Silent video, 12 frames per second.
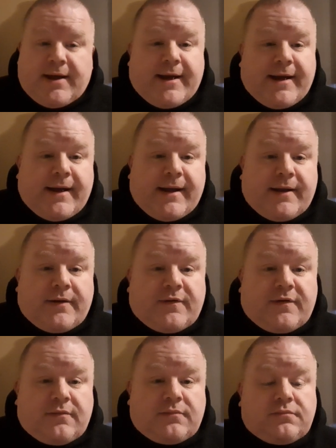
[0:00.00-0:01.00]
And
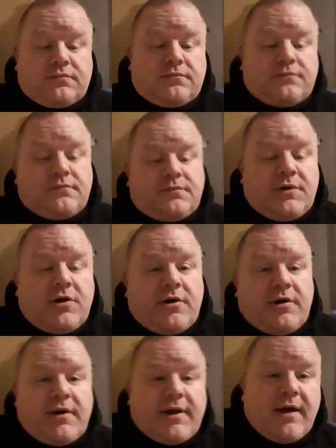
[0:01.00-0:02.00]
other
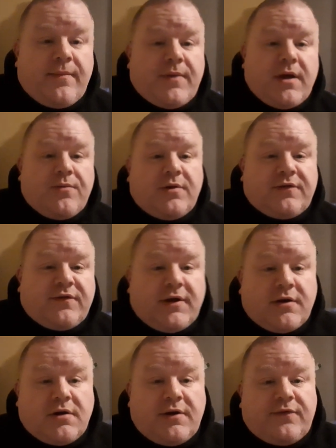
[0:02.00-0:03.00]
than that, I will say,
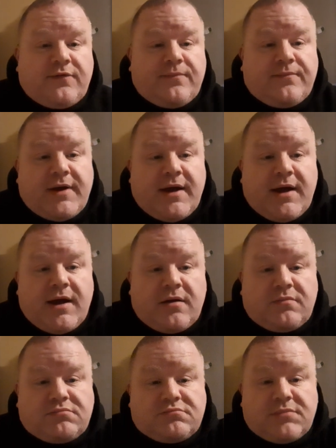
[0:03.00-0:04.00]
guys,
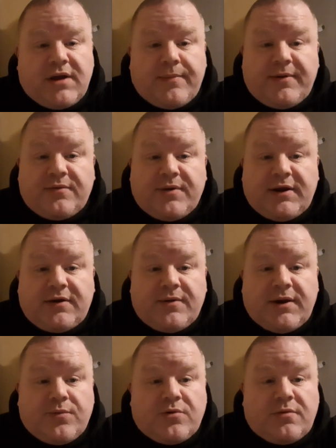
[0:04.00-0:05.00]
happy
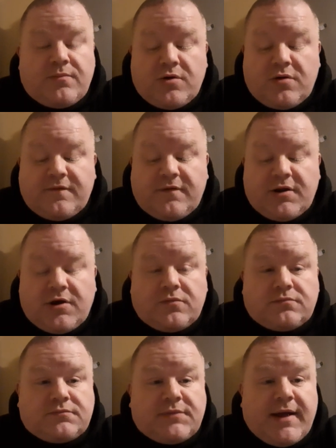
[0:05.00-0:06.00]
2021, over and
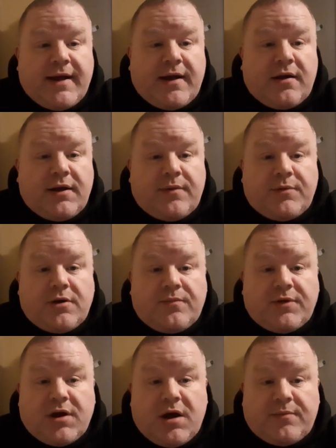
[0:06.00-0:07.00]
out. Hit me up in
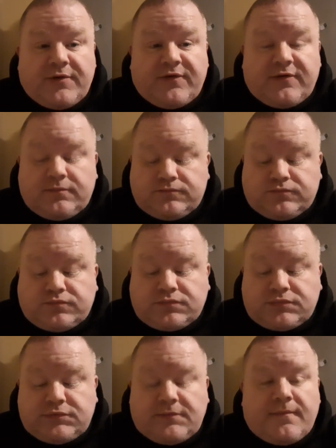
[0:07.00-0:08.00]
the comments,
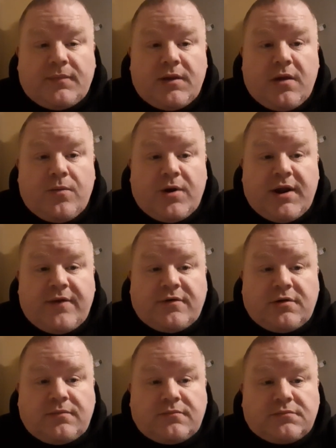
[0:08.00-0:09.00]

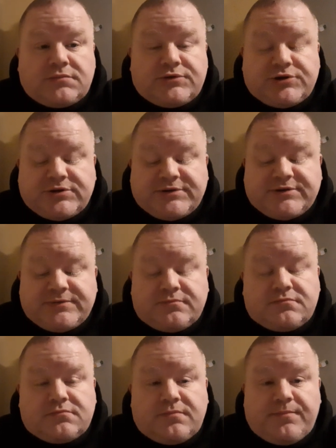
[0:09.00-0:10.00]
whatever. Just
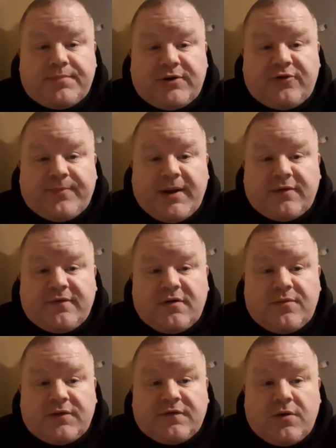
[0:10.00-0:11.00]
be respectful of
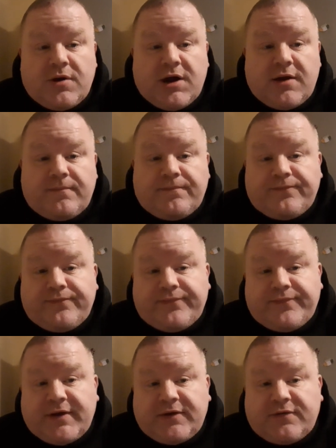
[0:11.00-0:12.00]
what's going on.
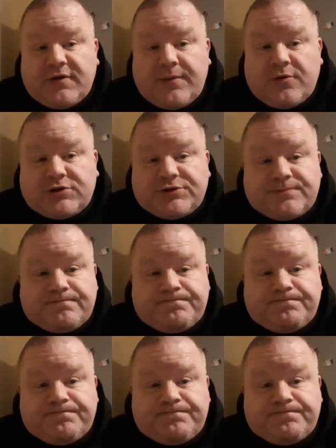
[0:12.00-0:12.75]
Thanks very much.